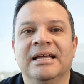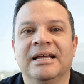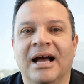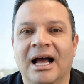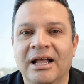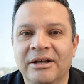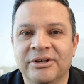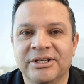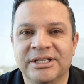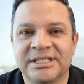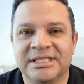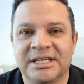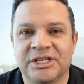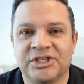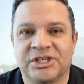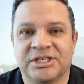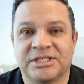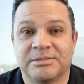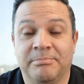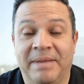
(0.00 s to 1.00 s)
Color
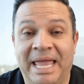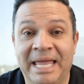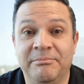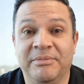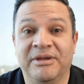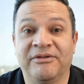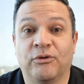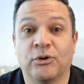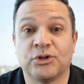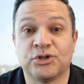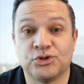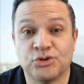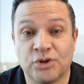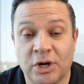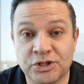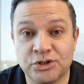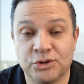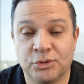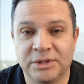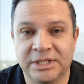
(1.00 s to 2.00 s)
decisions made before
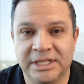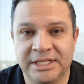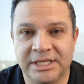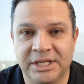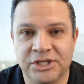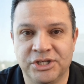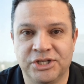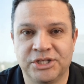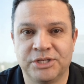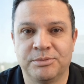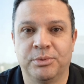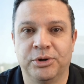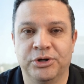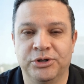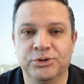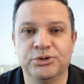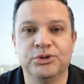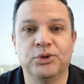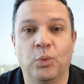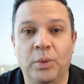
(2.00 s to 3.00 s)
structural decisions
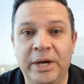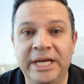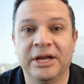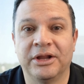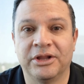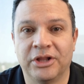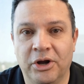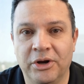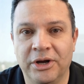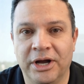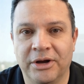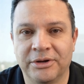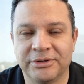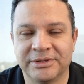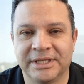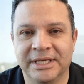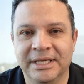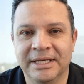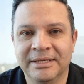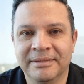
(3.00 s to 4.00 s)
produce weaker
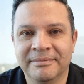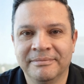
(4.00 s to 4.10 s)
logos.